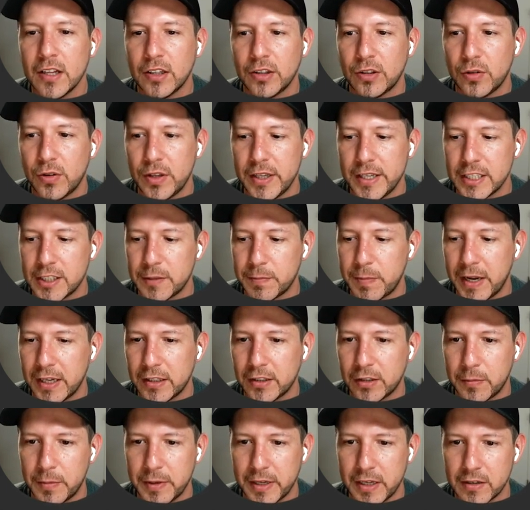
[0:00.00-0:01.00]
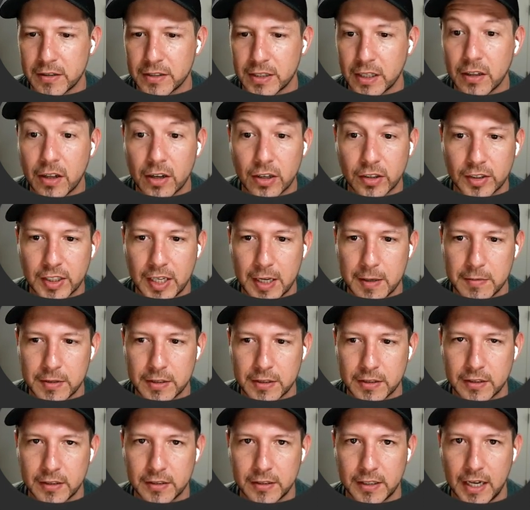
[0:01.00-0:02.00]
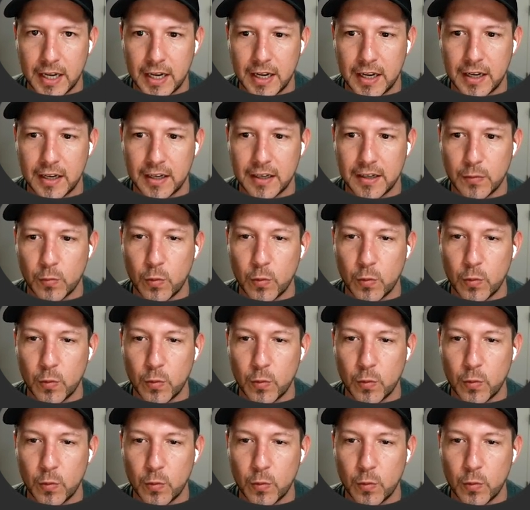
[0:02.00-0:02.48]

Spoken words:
through the inspector, because a lot of times that